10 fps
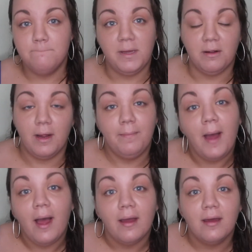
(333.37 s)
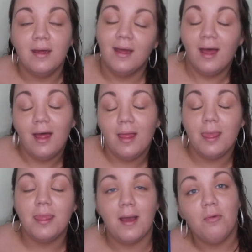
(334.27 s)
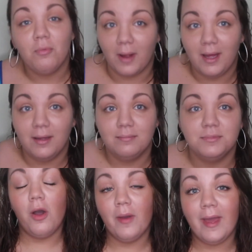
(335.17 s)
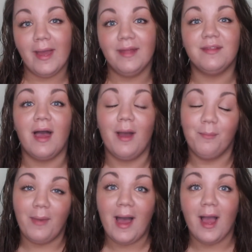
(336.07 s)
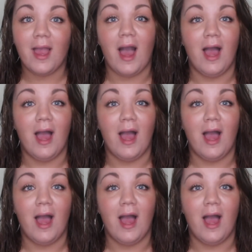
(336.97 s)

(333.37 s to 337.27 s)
Be right back. Huh, that rhymed. Okay guys, I'm back.